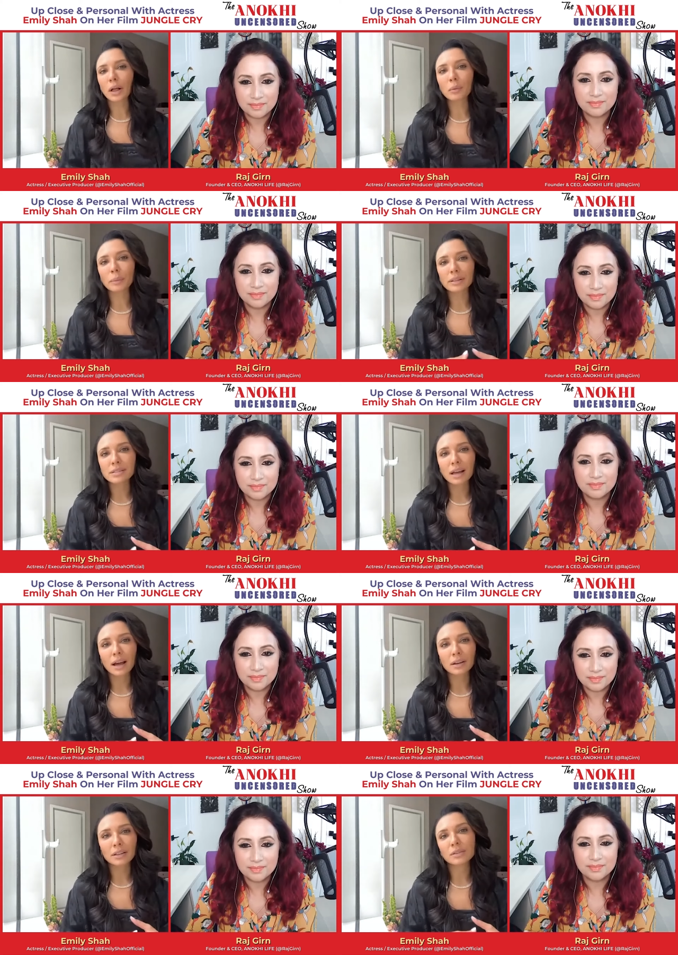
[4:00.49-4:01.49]
Speaker 1: elements
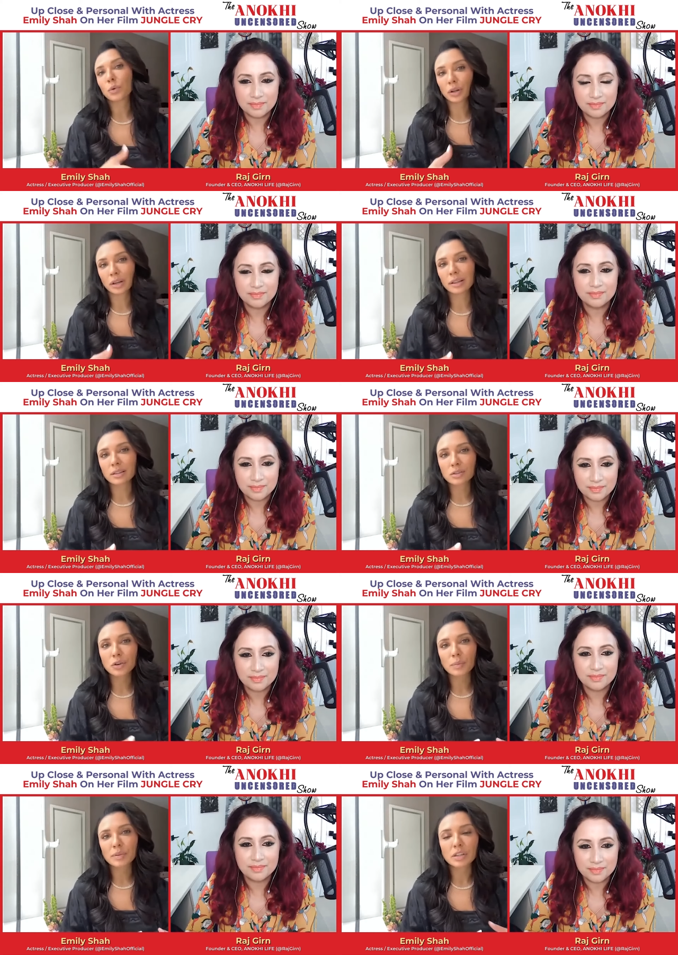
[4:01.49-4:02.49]
that weren't in the
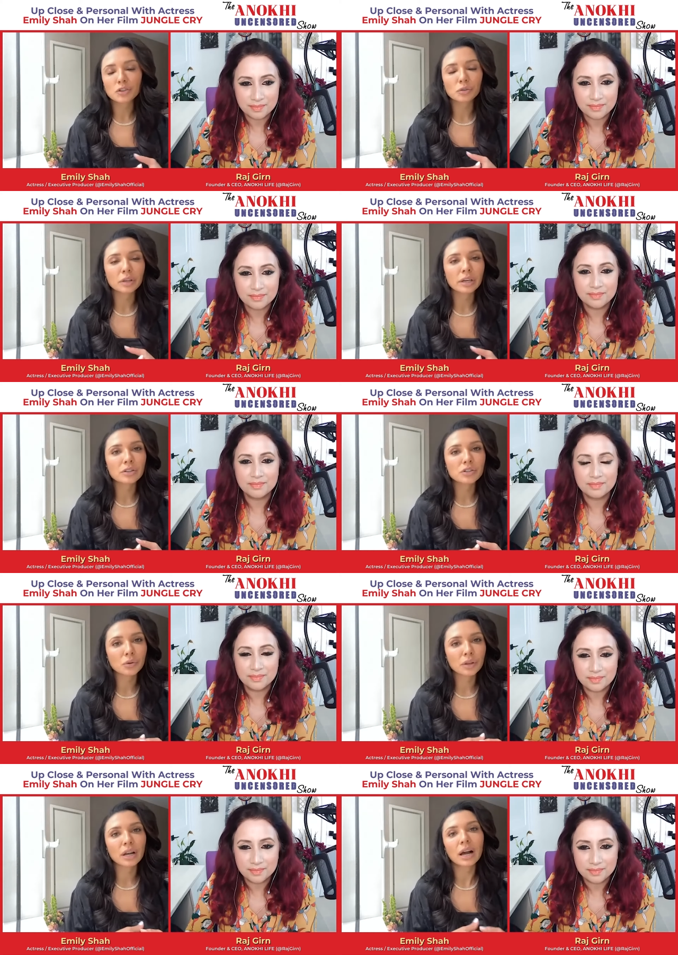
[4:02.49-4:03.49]
script initially and
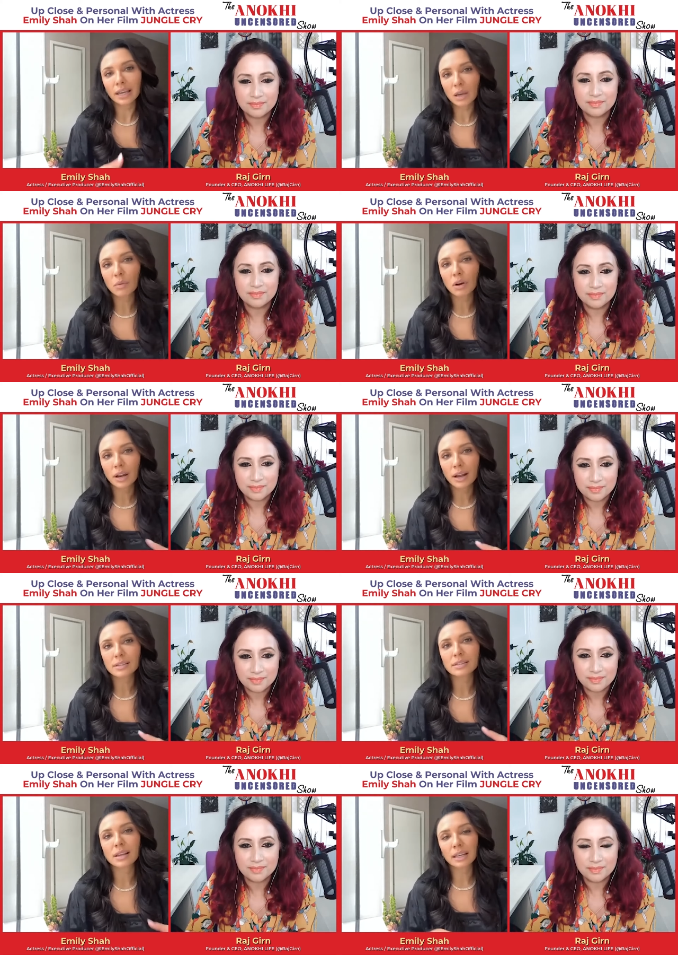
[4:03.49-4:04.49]
so then i came on
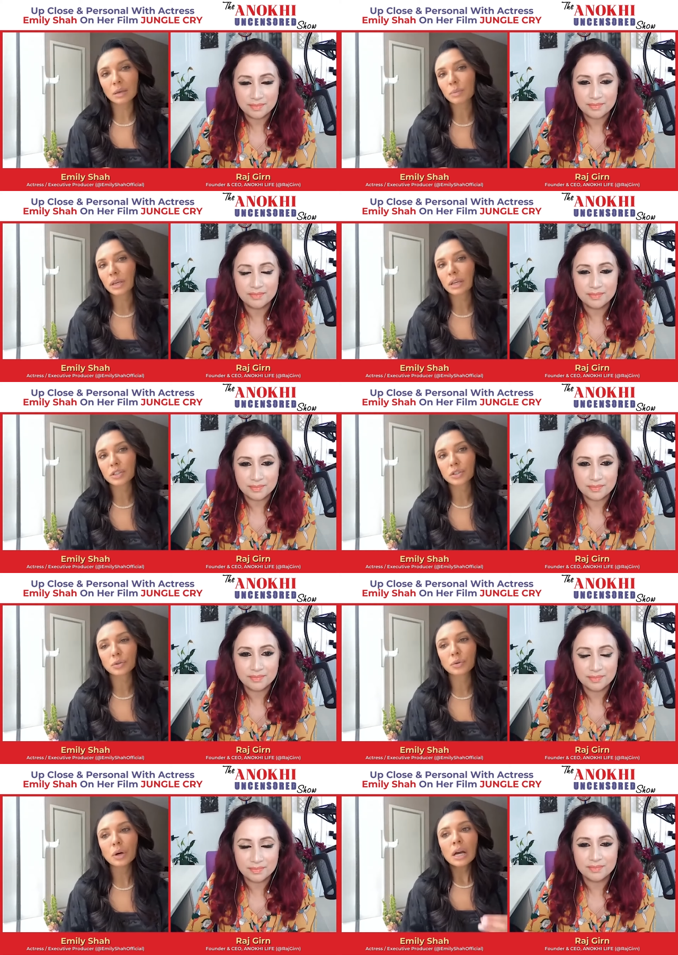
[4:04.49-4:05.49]
as that ep
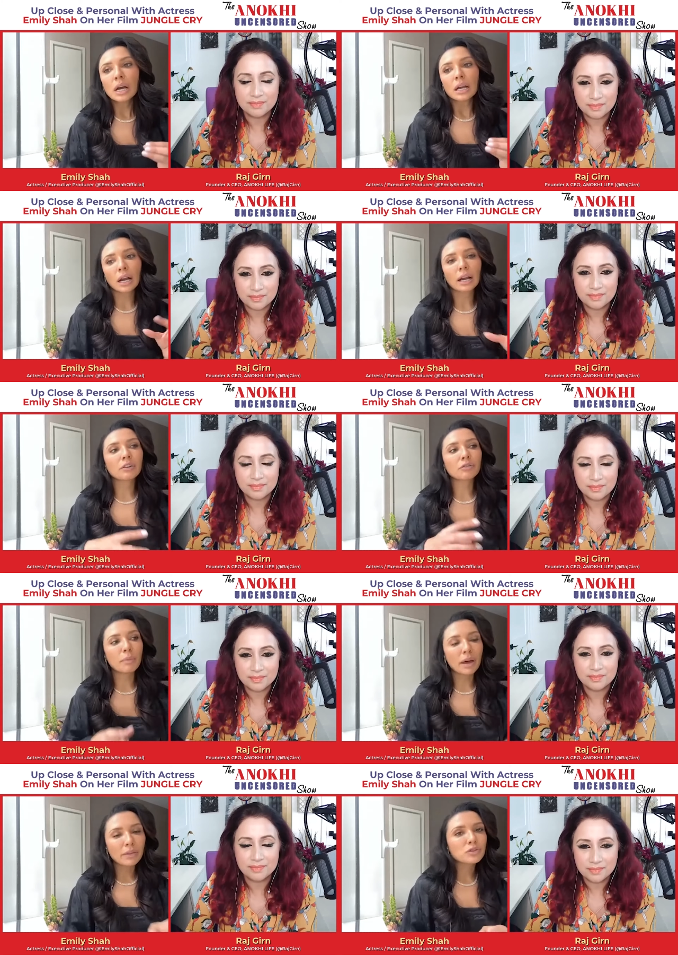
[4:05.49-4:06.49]
to kind of
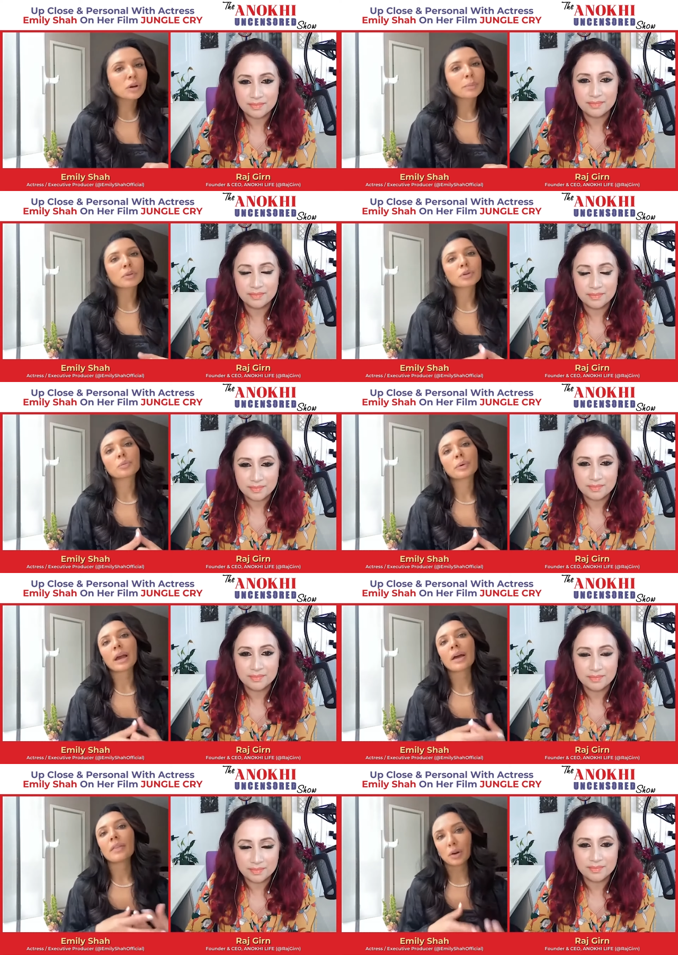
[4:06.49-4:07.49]
mend the script a little
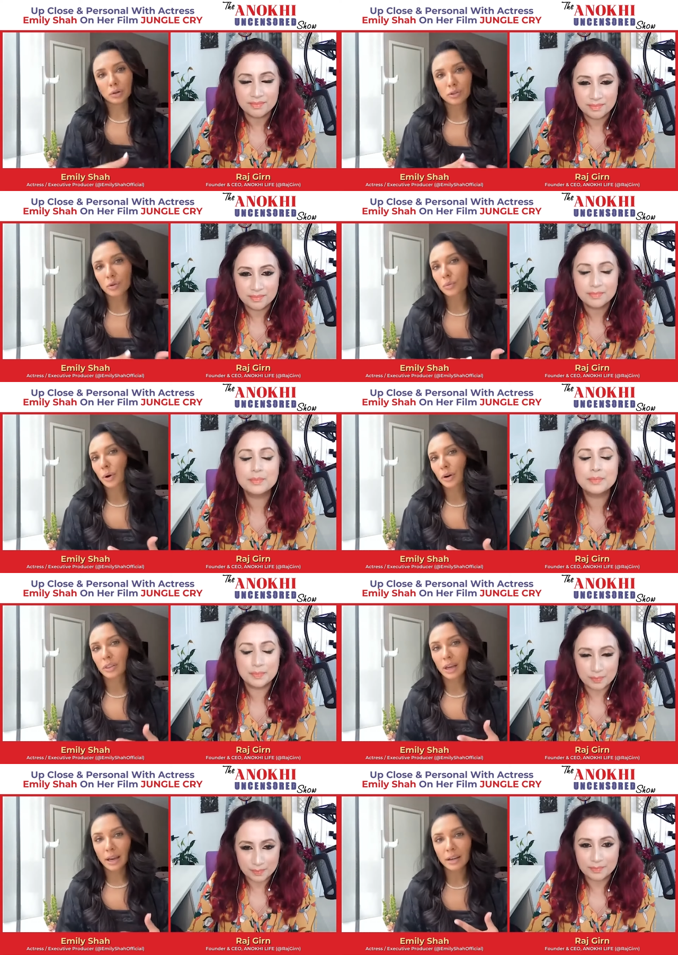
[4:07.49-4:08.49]
bit and then also part
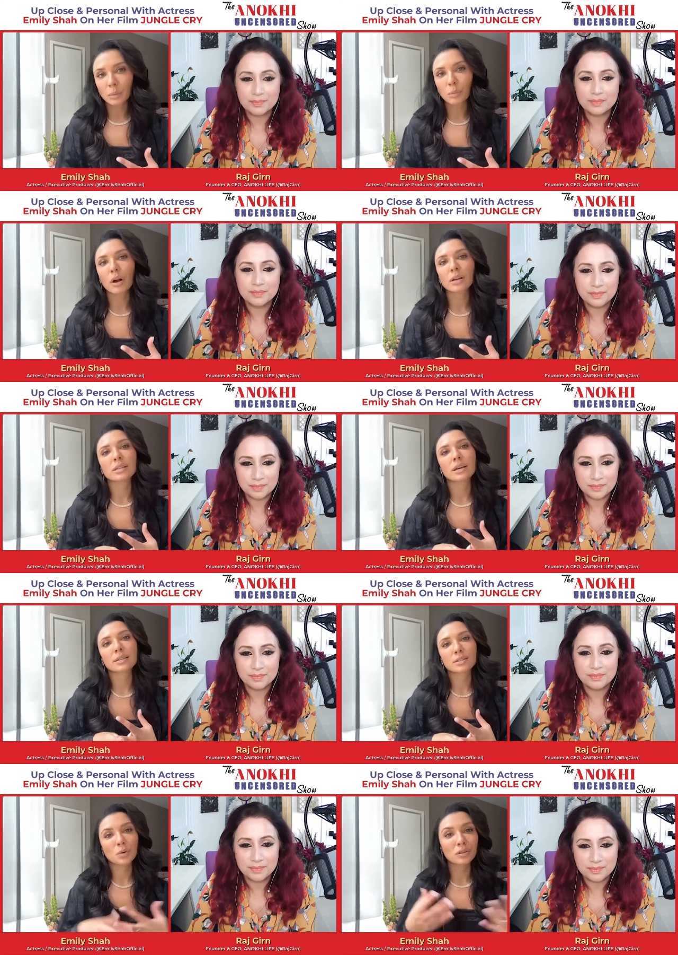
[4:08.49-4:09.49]
of the editing
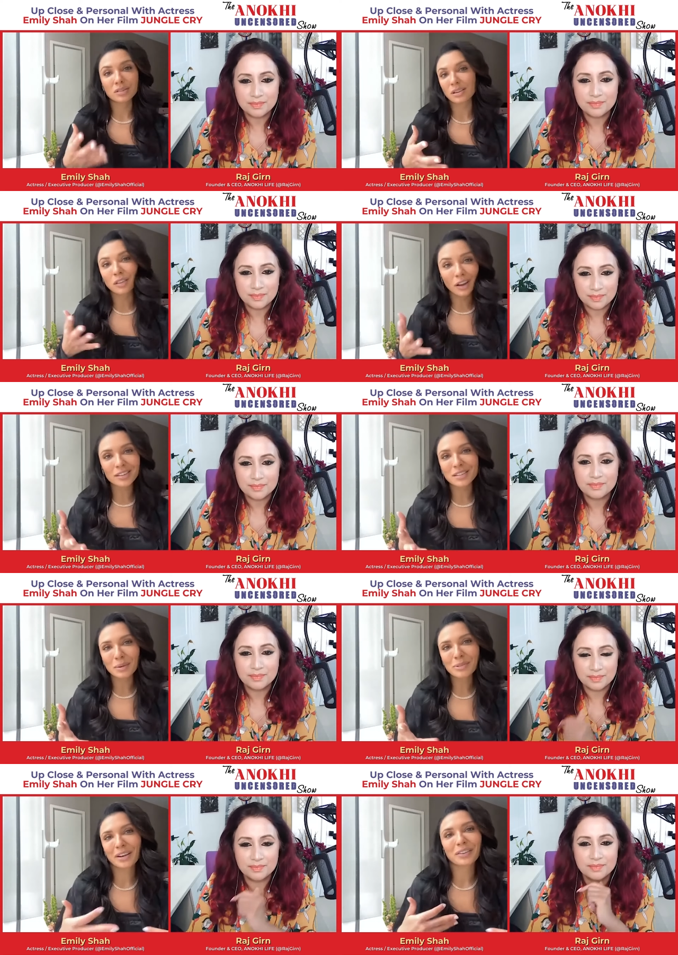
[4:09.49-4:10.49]
process as well as a lot of the
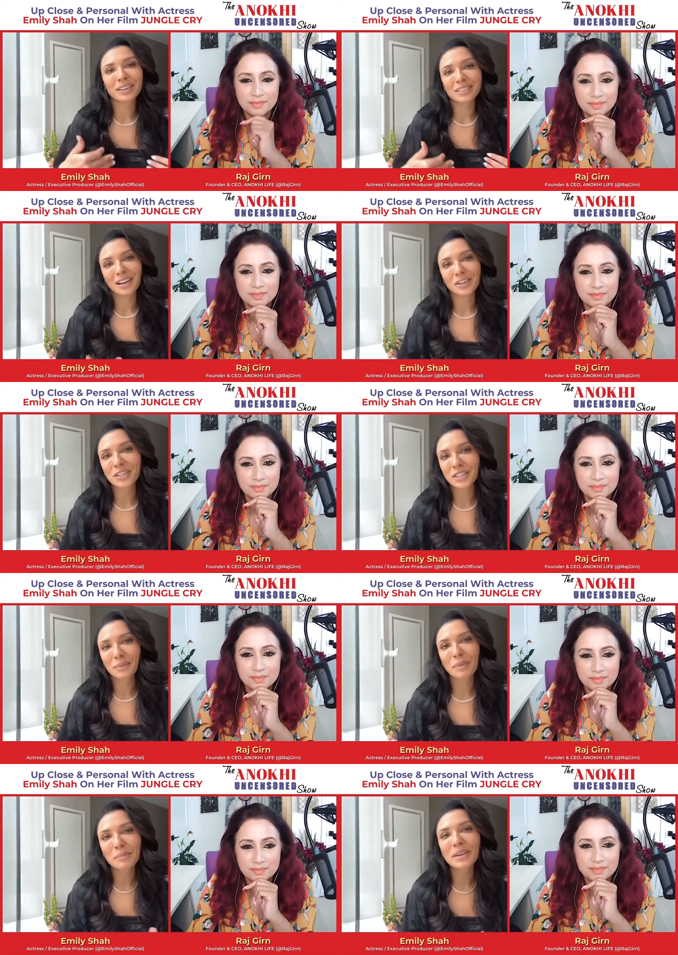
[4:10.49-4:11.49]
subtitling is actually
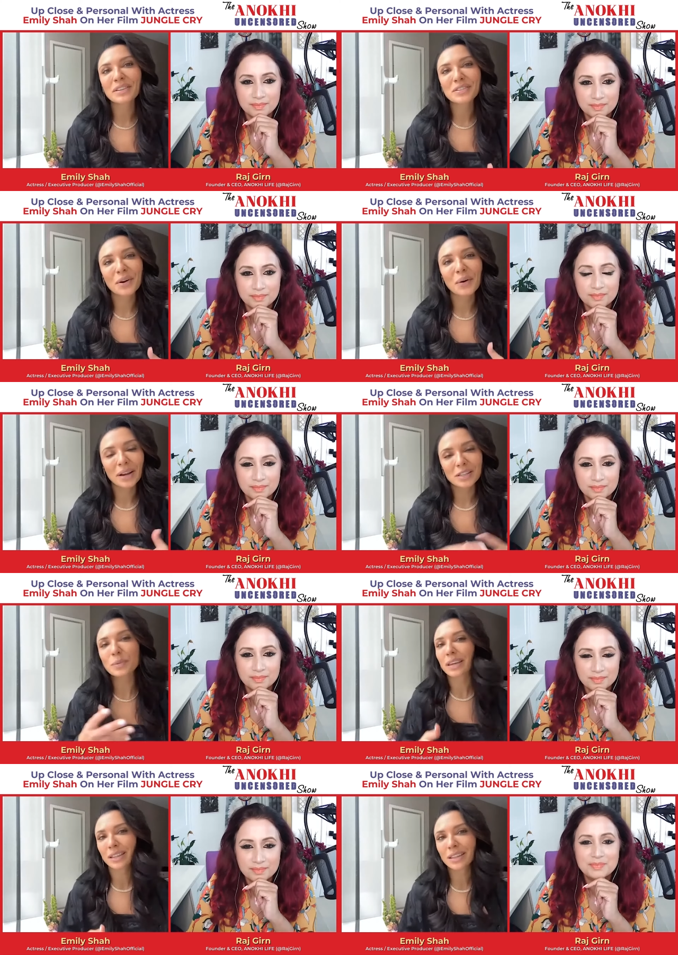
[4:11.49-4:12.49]
done by me so i
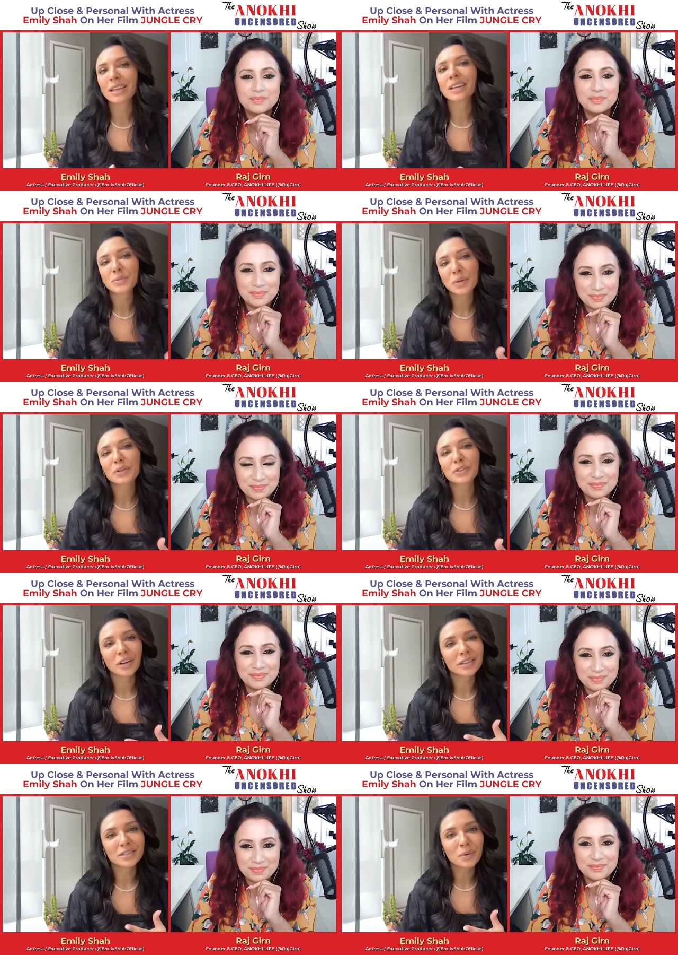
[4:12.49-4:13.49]
speak hindi and i speak
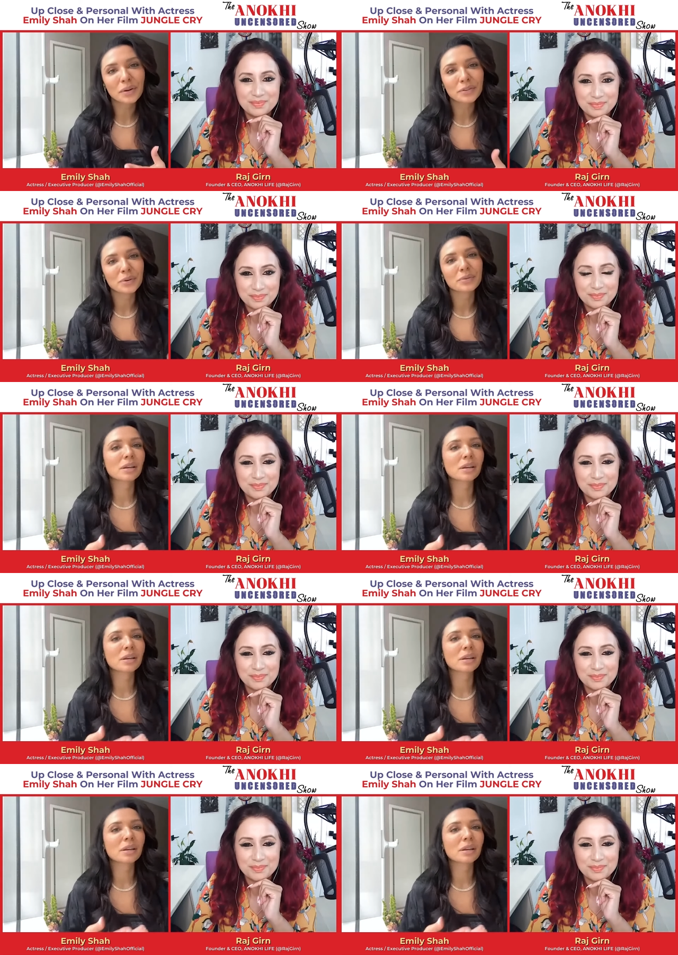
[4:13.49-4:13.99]
gujarati as well so i was